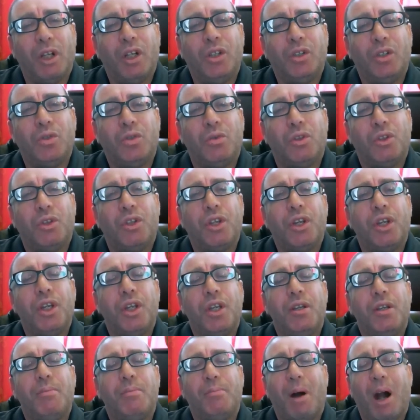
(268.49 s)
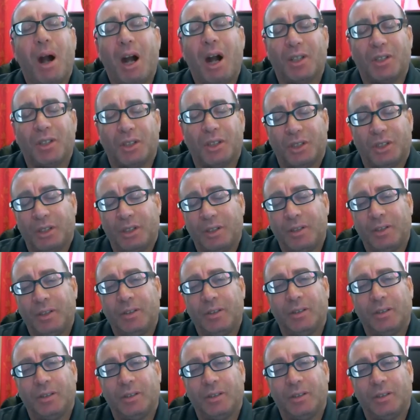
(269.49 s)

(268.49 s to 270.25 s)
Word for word: into three parts